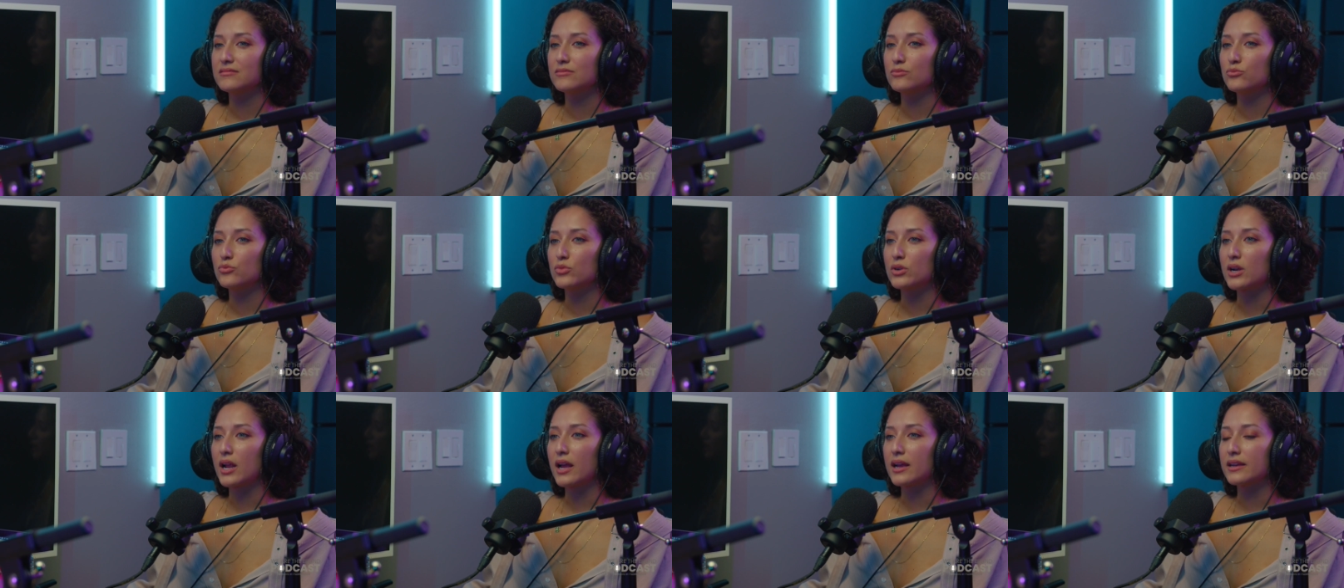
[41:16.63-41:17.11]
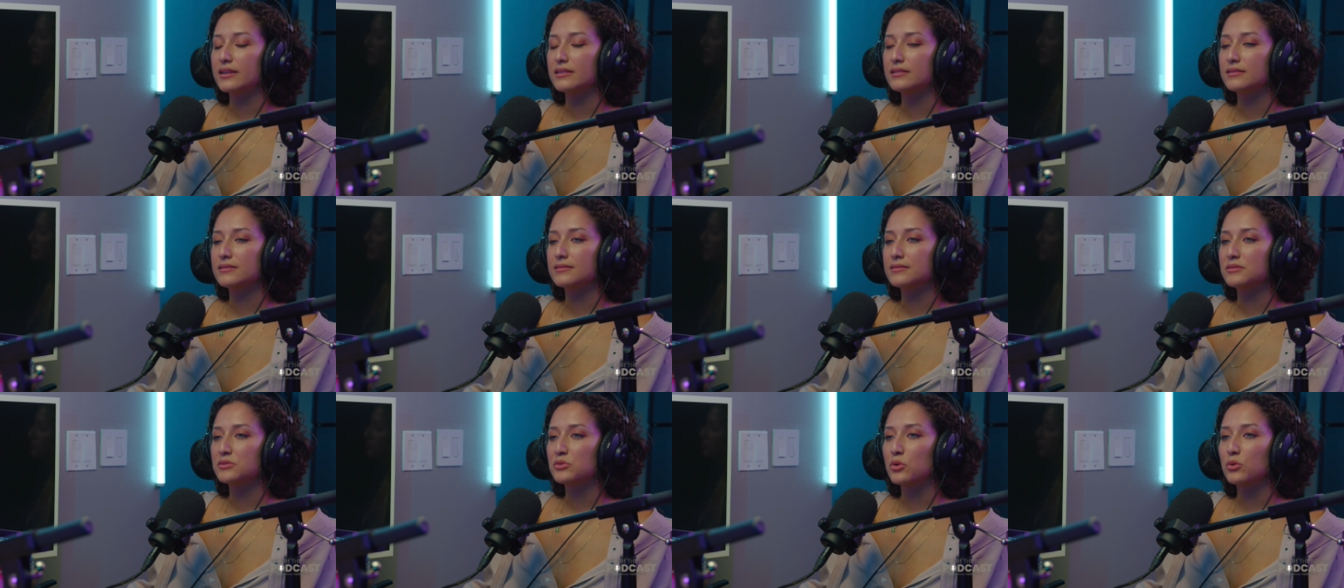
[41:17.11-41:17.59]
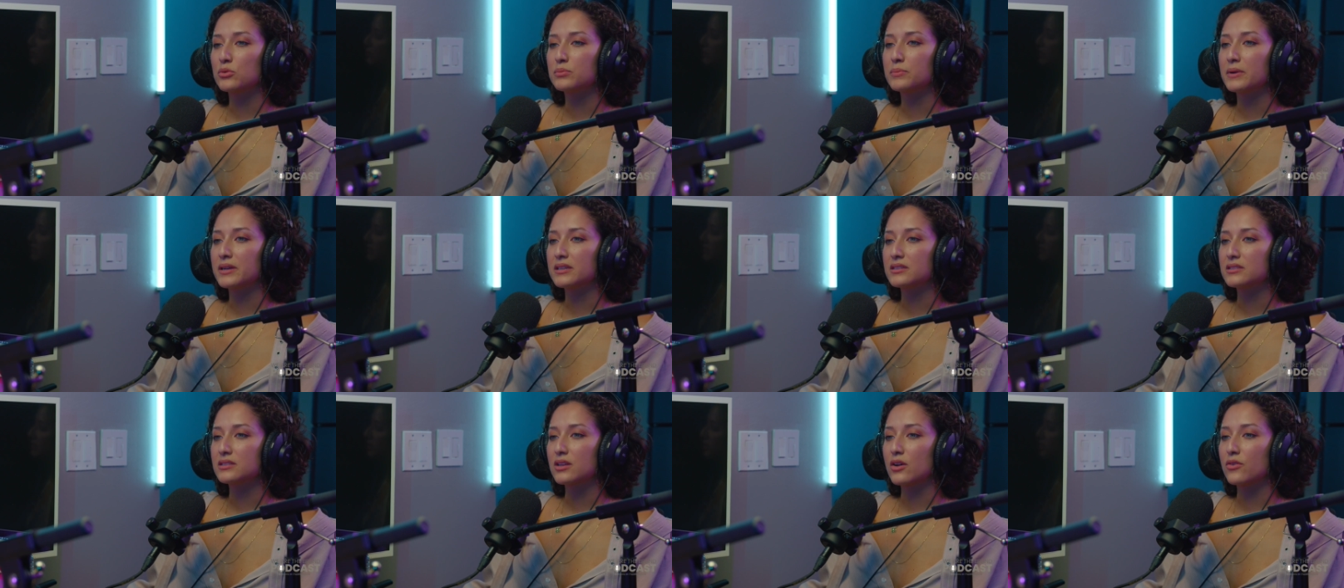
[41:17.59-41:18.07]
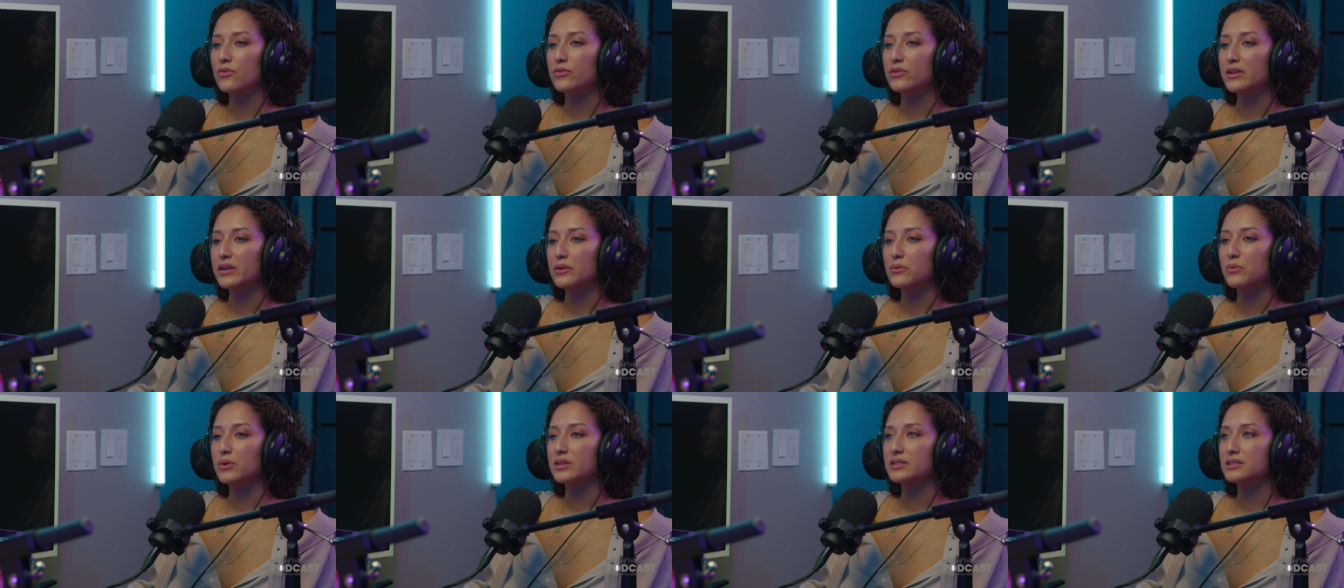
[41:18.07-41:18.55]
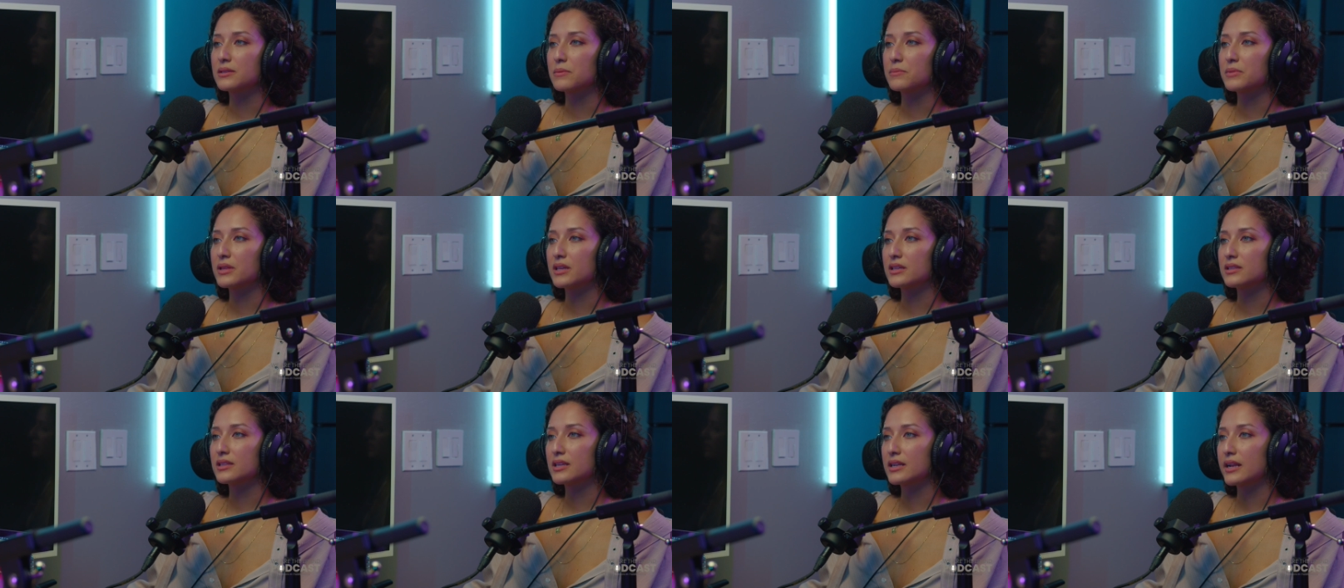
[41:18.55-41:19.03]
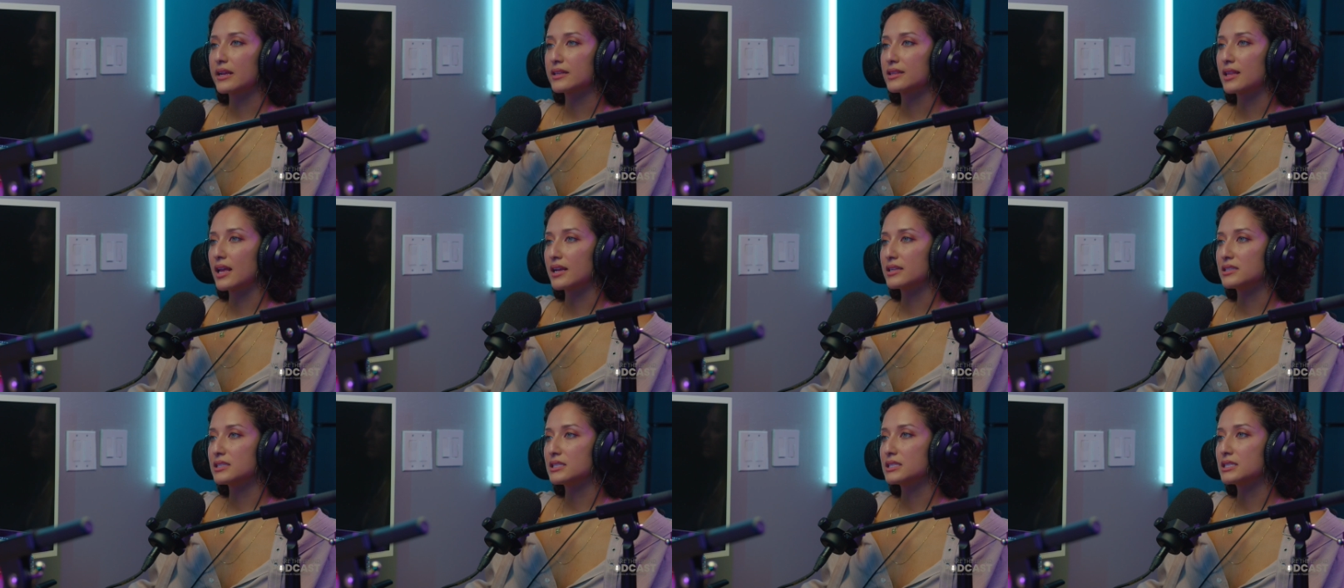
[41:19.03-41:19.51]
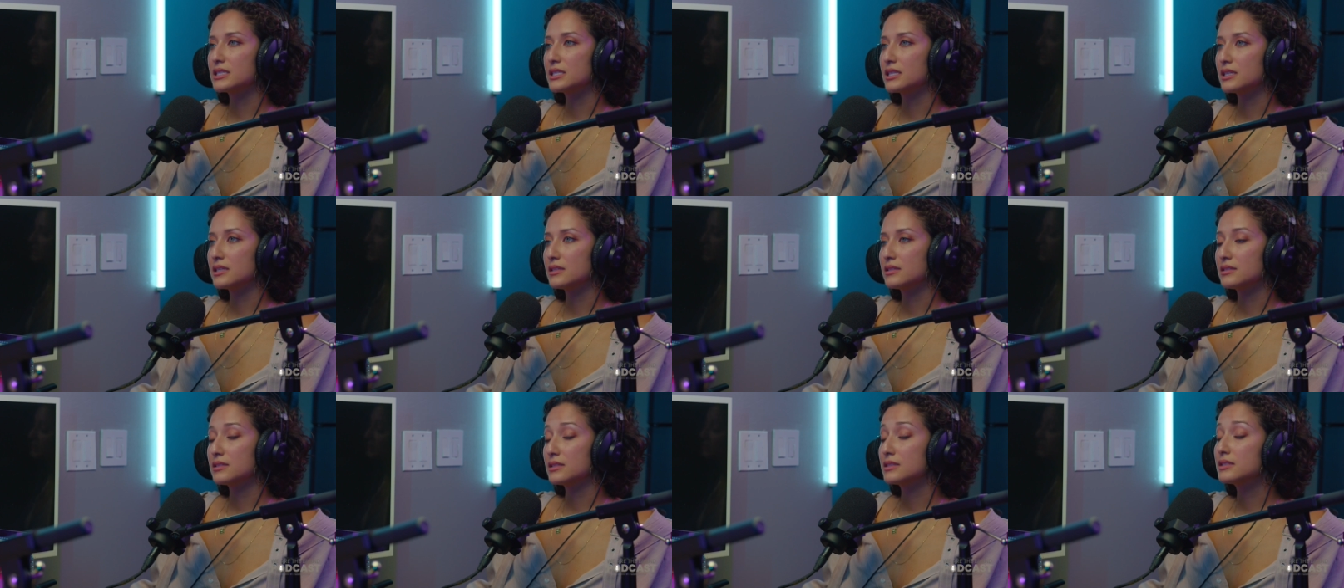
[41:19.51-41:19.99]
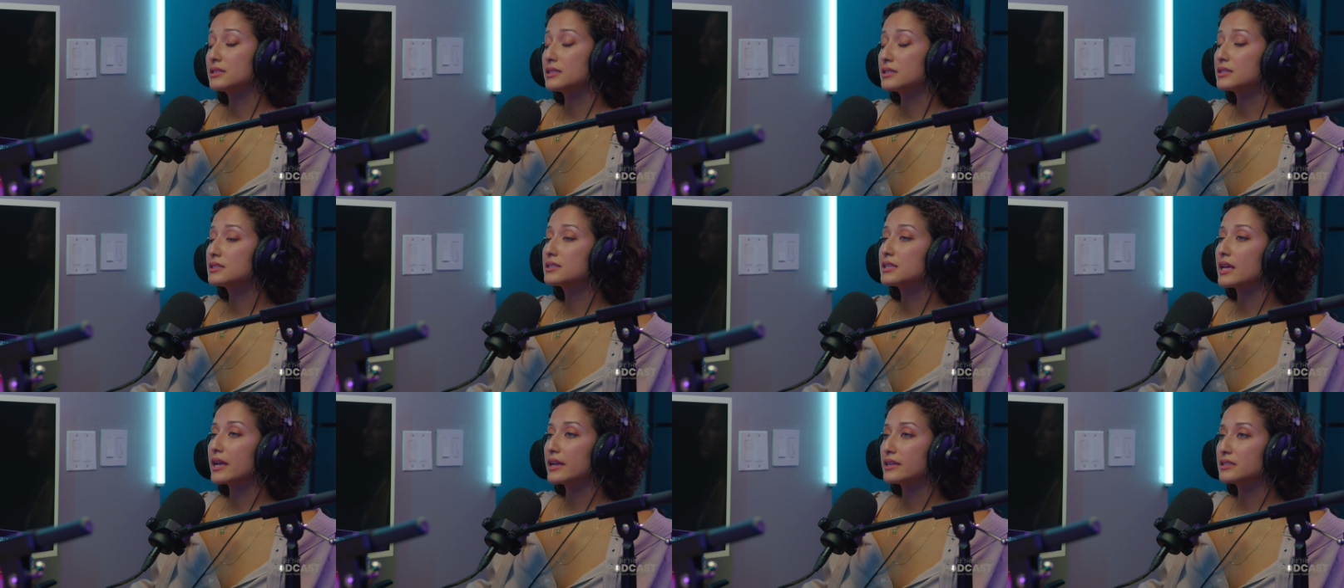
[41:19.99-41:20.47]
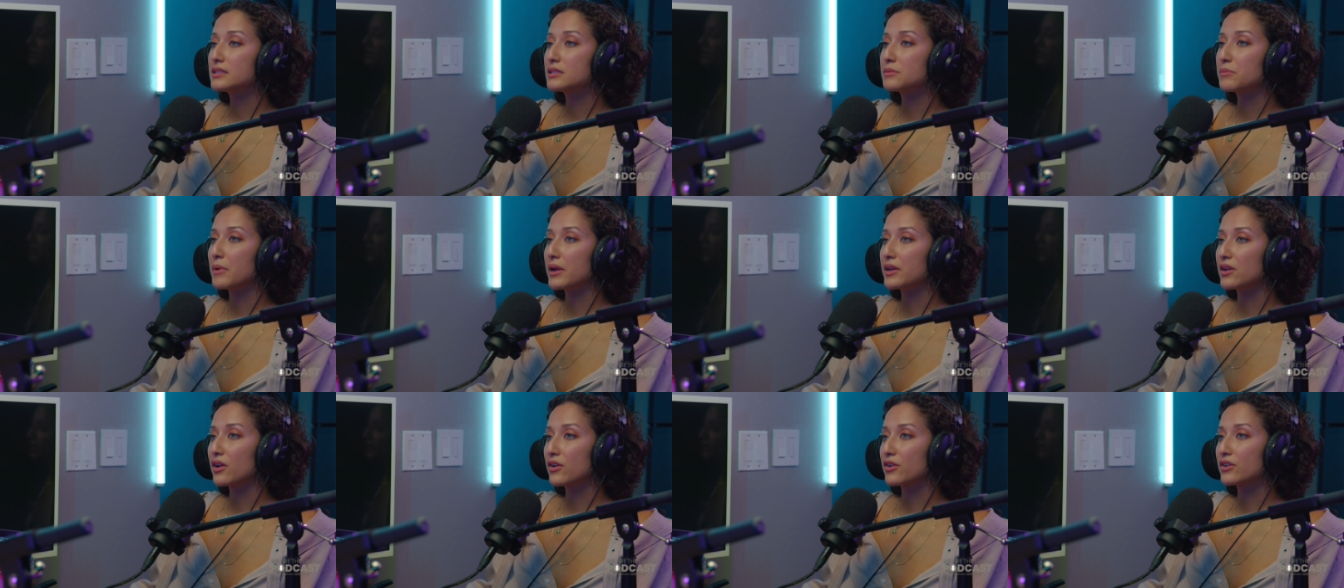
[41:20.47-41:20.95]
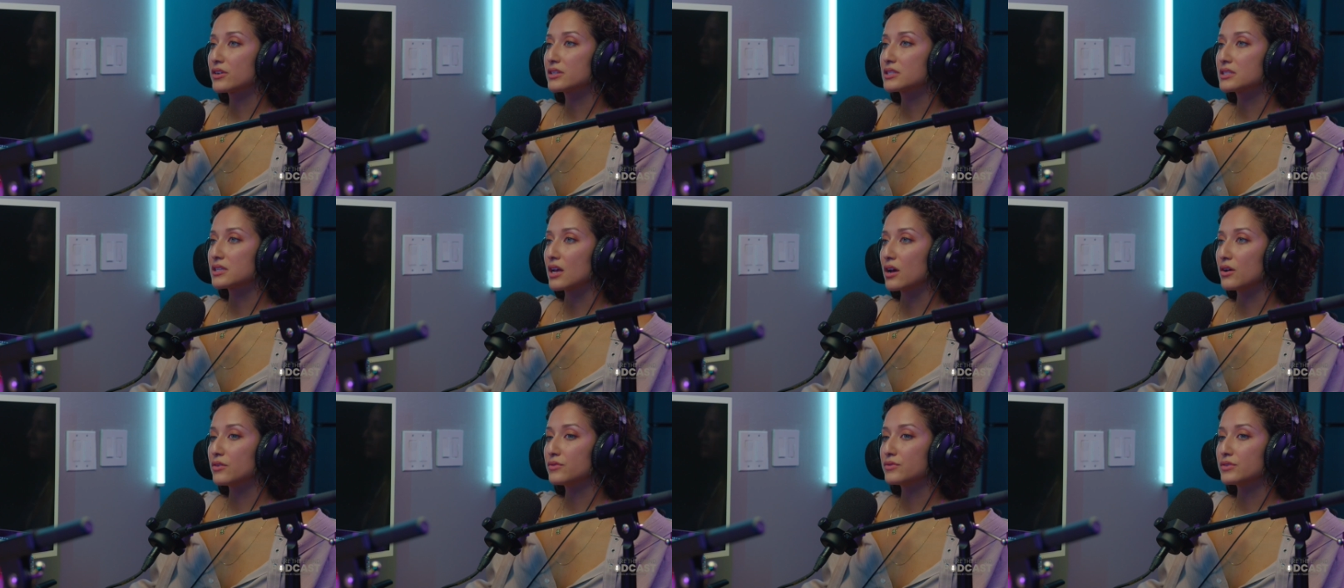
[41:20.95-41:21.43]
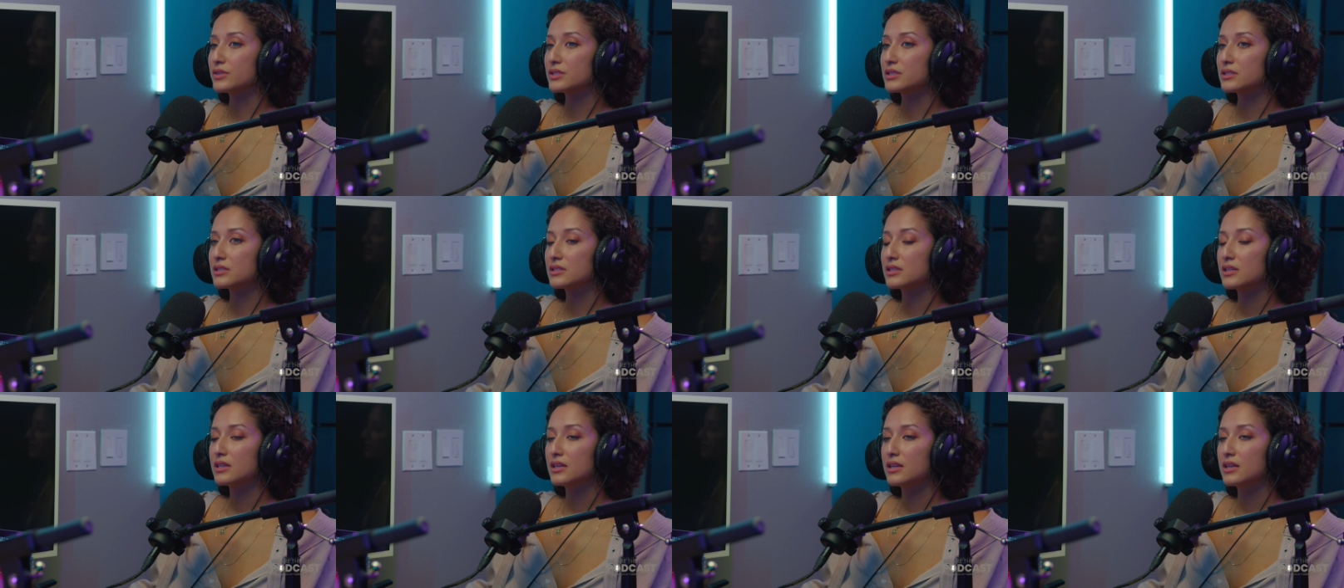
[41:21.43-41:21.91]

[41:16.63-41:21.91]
when I told myself, like, what's something that I'd like to say to my younger self is